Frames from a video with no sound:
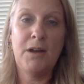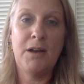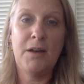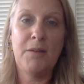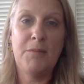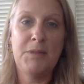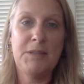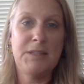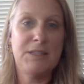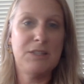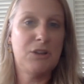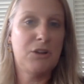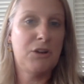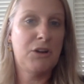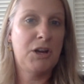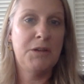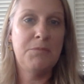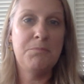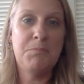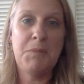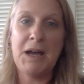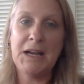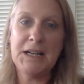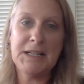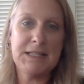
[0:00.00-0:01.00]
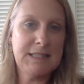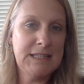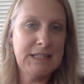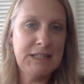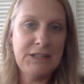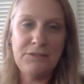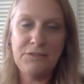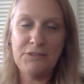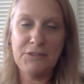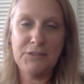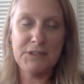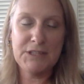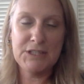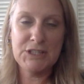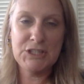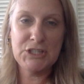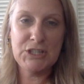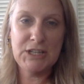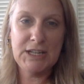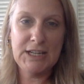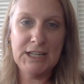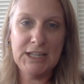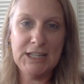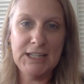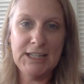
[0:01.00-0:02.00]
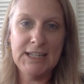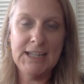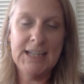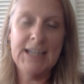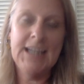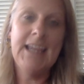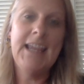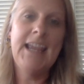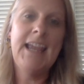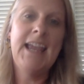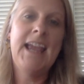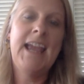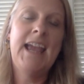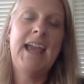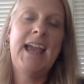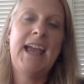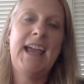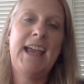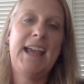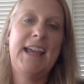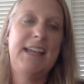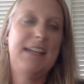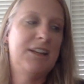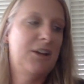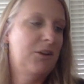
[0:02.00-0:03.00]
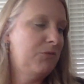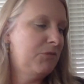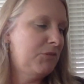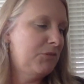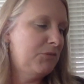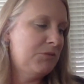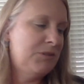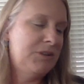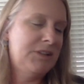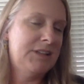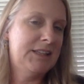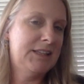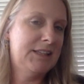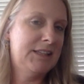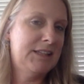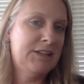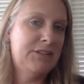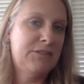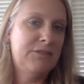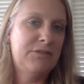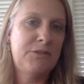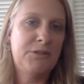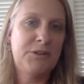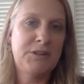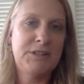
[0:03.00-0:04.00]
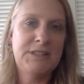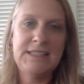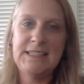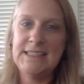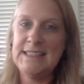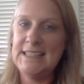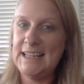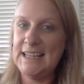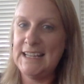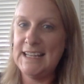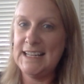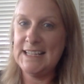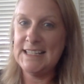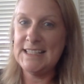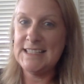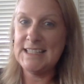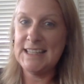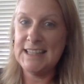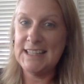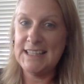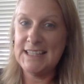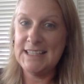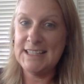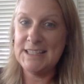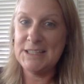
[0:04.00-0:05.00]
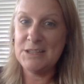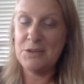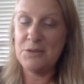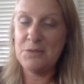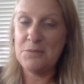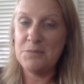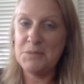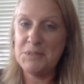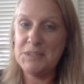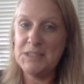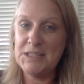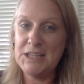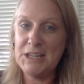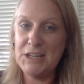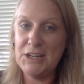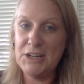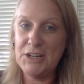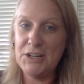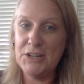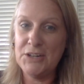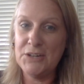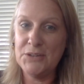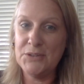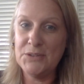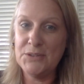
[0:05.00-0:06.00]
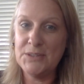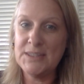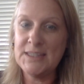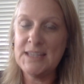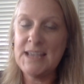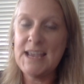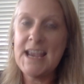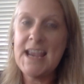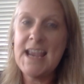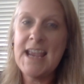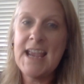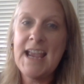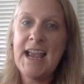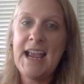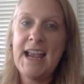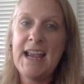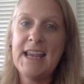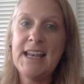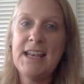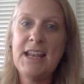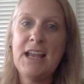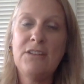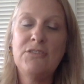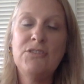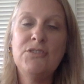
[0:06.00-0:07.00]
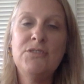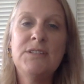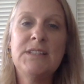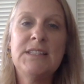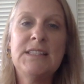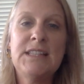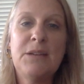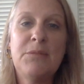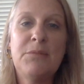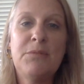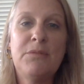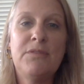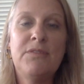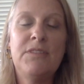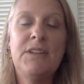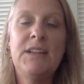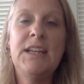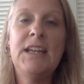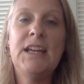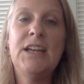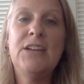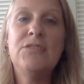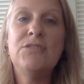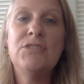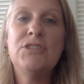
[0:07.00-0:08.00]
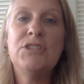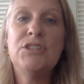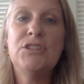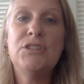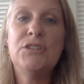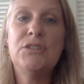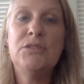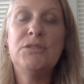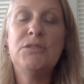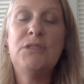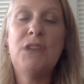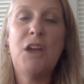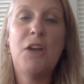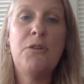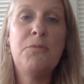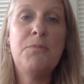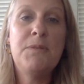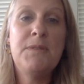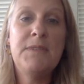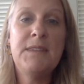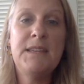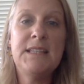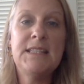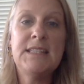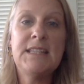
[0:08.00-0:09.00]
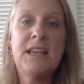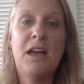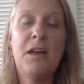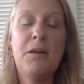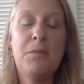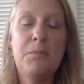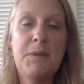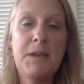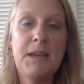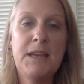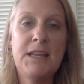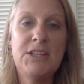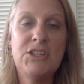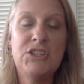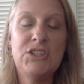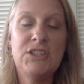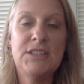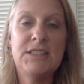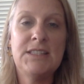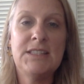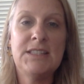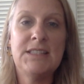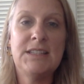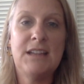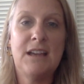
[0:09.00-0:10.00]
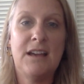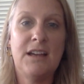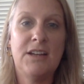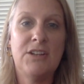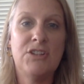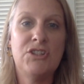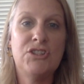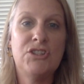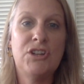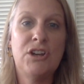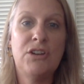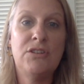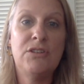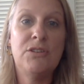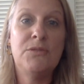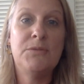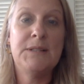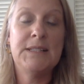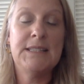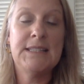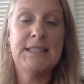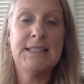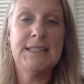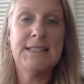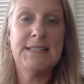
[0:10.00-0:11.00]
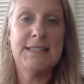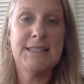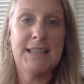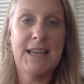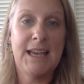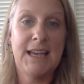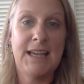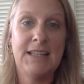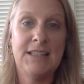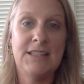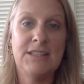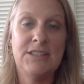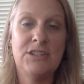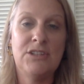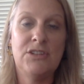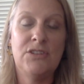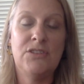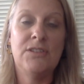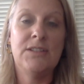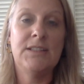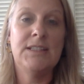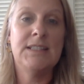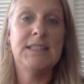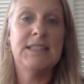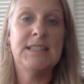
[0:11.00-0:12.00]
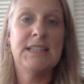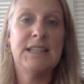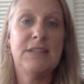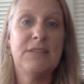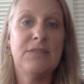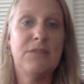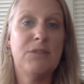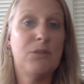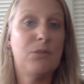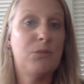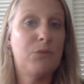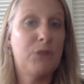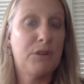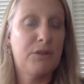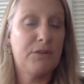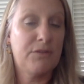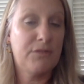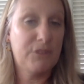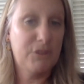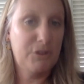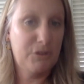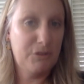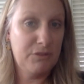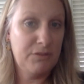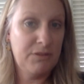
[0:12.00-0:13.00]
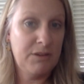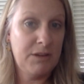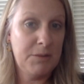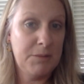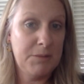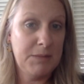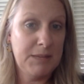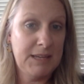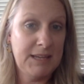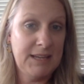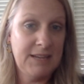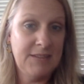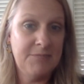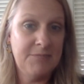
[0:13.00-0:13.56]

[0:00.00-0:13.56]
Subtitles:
that's our unboxing for this year, and we're really looking forward to digging into these materials. And I'll do a separate video to open these up and just show you what's inside so you can see if it'll work for your family.